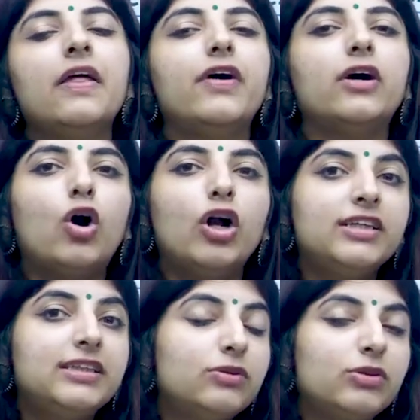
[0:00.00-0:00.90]
the
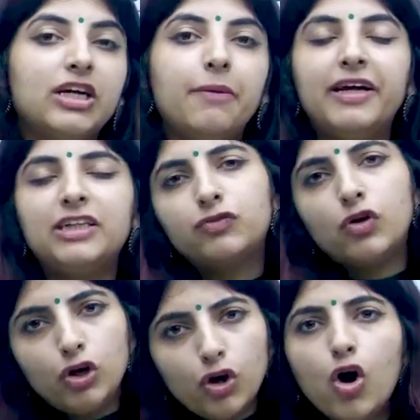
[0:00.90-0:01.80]
colleges which are best for
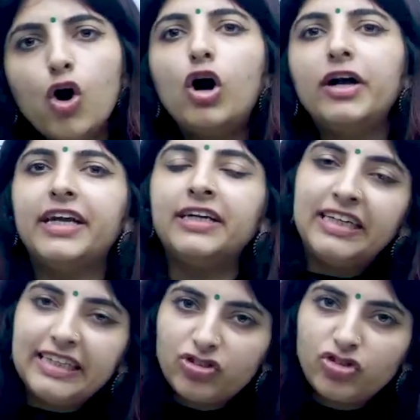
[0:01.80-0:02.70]
law,
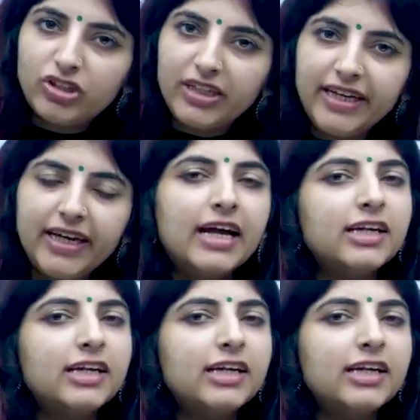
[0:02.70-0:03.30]
dentistry,